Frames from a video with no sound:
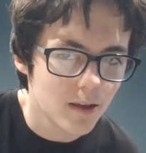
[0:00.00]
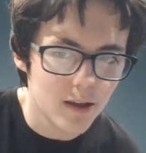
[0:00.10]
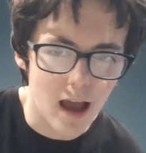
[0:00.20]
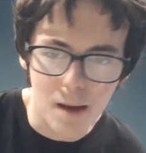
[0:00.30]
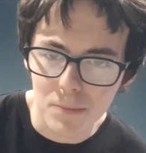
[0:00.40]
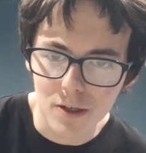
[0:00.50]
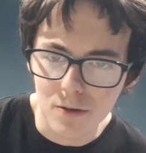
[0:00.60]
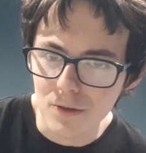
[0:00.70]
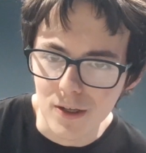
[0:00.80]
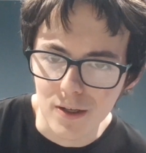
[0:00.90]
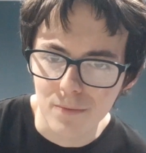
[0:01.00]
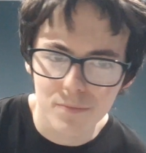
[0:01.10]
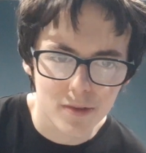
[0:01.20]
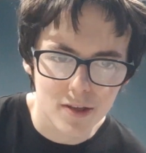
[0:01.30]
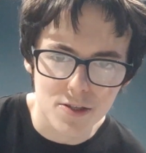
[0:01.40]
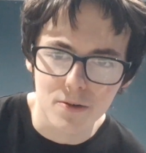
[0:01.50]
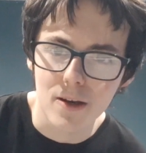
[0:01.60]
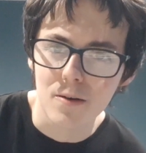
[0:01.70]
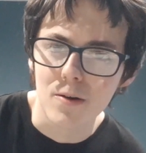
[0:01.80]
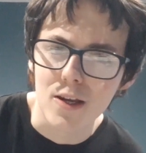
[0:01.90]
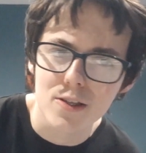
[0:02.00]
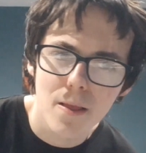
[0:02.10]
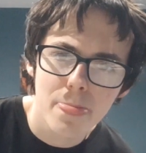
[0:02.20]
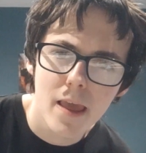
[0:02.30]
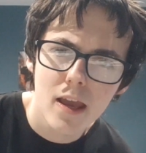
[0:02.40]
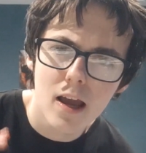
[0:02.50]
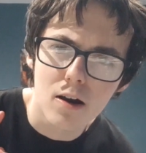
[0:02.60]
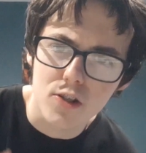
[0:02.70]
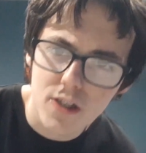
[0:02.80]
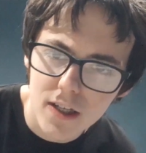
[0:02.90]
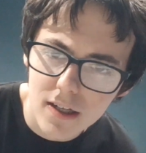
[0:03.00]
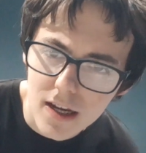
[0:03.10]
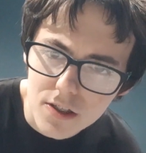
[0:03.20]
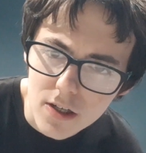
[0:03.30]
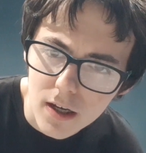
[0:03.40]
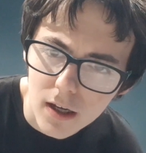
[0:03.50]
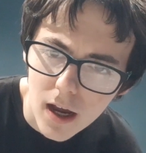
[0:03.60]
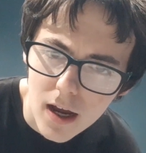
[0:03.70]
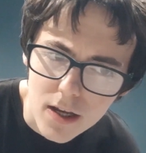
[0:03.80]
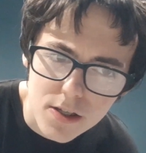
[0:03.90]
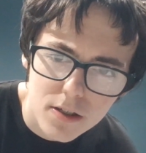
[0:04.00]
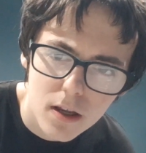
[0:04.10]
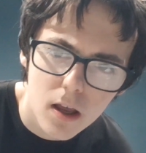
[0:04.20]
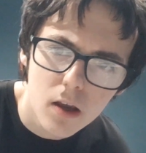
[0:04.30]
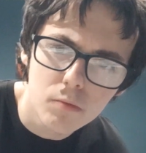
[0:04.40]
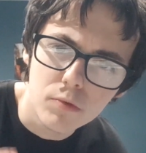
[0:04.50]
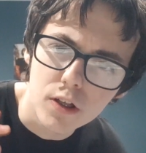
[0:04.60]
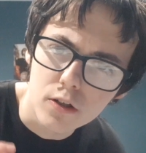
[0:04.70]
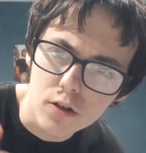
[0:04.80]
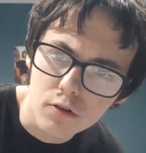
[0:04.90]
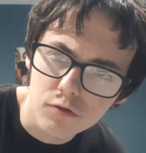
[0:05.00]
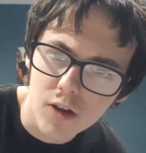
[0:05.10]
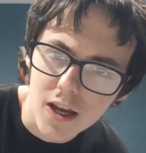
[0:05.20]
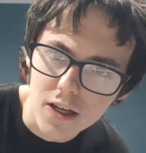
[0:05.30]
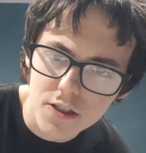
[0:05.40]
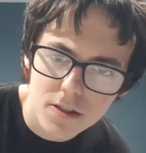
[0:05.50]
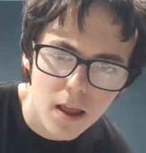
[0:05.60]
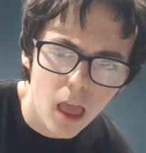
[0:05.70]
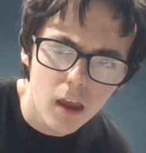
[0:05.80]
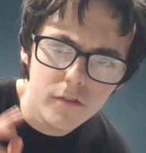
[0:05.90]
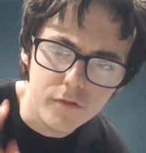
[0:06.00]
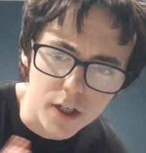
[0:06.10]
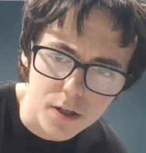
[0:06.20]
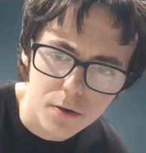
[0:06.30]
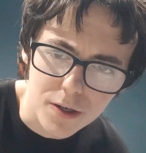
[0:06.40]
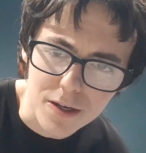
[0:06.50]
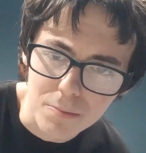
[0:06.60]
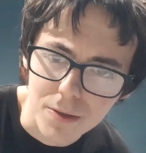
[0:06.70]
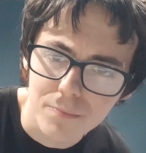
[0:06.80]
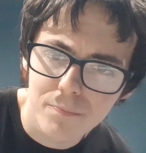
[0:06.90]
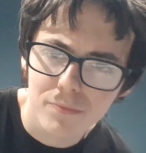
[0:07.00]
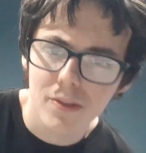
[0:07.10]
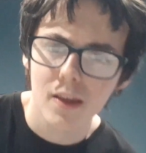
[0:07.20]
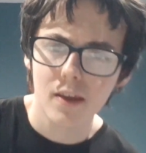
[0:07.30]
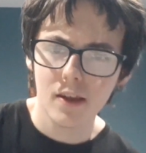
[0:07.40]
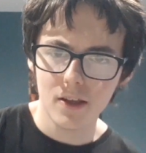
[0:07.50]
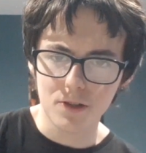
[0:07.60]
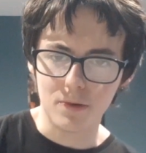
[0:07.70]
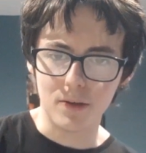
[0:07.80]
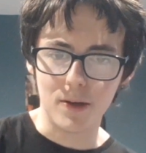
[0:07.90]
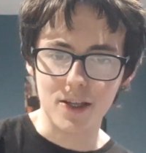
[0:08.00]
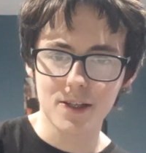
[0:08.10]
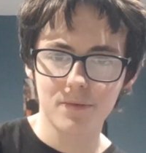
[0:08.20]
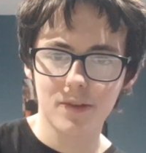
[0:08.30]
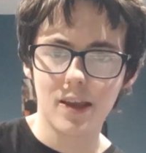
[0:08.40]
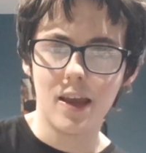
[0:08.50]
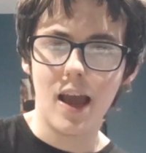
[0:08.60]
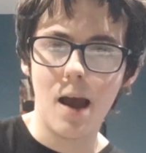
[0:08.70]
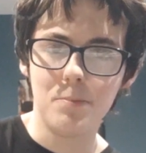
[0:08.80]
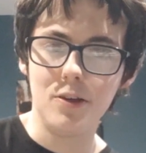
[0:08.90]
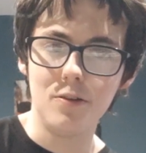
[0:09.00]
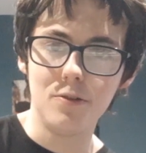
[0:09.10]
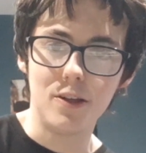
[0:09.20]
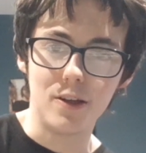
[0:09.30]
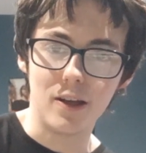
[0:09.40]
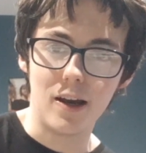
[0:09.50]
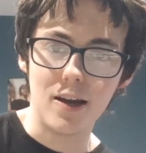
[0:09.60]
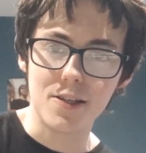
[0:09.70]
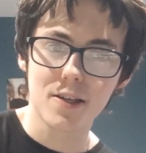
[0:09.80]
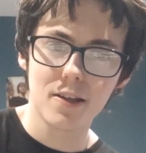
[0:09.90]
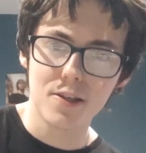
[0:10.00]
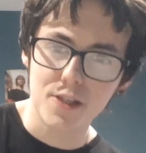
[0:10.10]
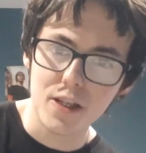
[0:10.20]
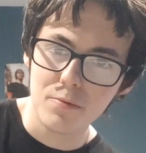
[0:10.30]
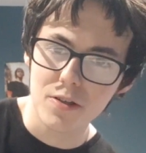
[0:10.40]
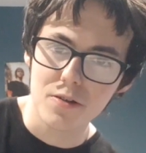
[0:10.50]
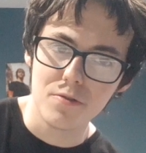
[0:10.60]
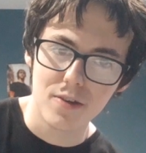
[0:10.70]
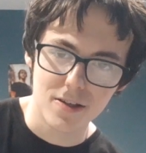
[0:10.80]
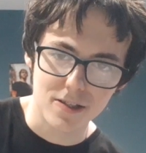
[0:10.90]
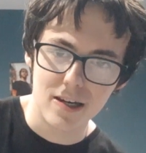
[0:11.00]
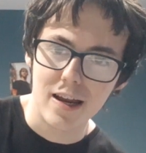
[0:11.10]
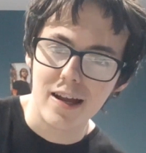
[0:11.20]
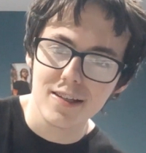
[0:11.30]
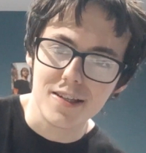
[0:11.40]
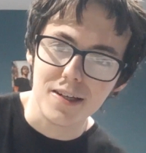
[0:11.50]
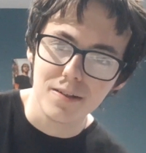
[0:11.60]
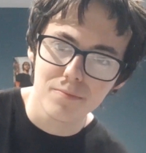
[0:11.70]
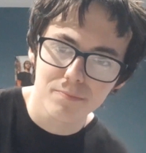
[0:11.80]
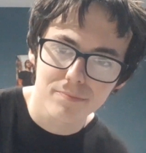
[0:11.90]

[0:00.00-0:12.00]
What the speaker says: Happy New Year. So anyways, I'll see you next year, guys, with a new face, Video Demon. So anyways, Happy New Year, guys. See you in 2019.